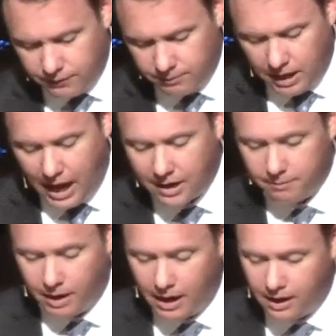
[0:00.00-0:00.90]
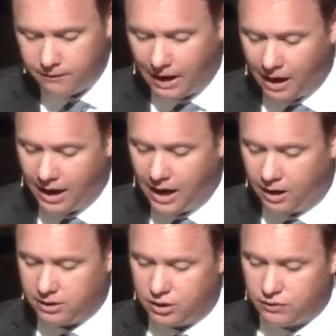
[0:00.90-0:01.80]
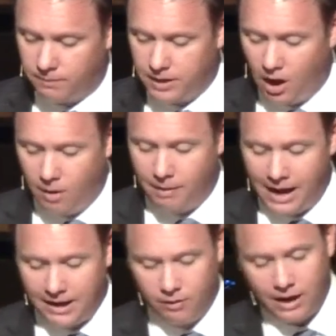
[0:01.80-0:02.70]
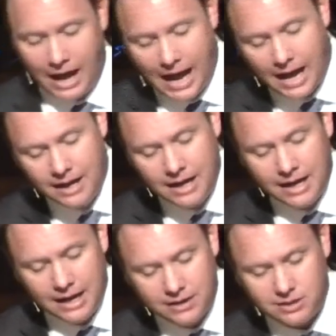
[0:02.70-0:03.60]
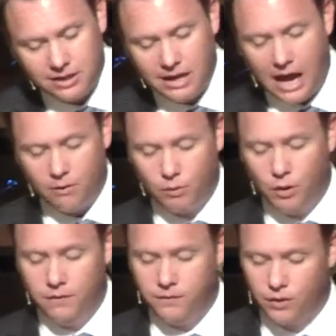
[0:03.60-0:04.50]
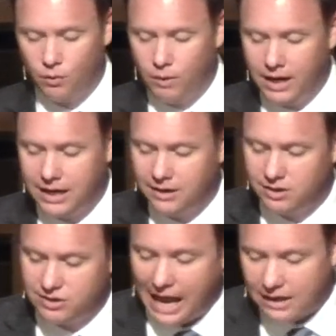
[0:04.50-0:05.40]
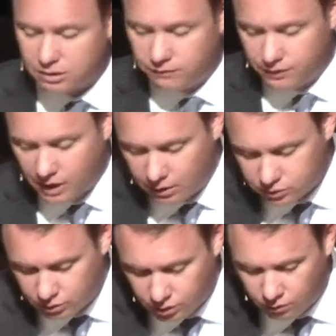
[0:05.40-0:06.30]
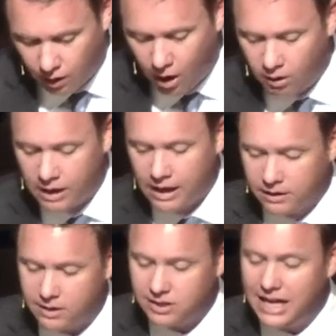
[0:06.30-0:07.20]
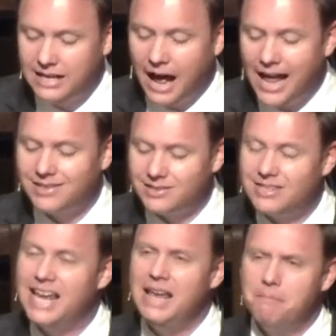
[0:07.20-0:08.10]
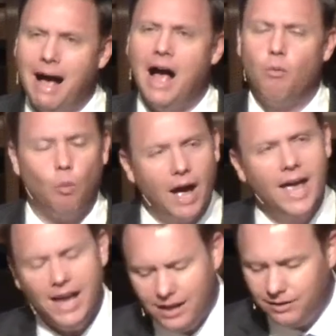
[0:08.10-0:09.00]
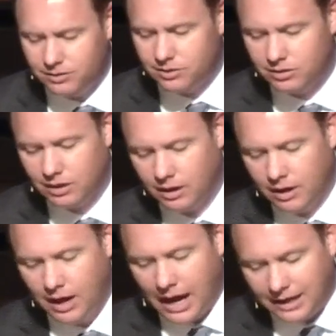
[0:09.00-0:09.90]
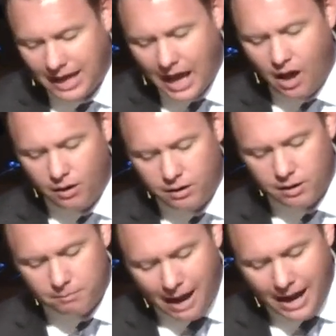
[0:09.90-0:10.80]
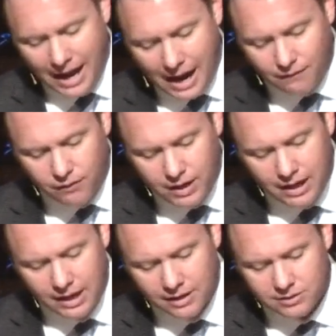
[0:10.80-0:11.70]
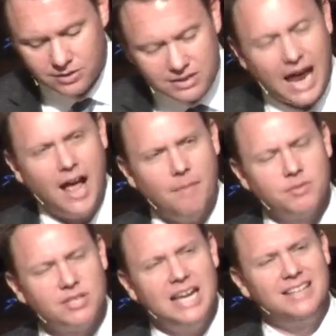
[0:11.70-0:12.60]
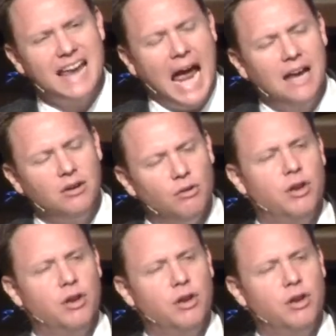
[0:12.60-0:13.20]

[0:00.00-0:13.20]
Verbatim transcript: from God above, our heritage from the Almighty on high? Is it not ruin for the wicked, disaster for those who do wrong? Does he not see my ways? and count my every step. See, Daniel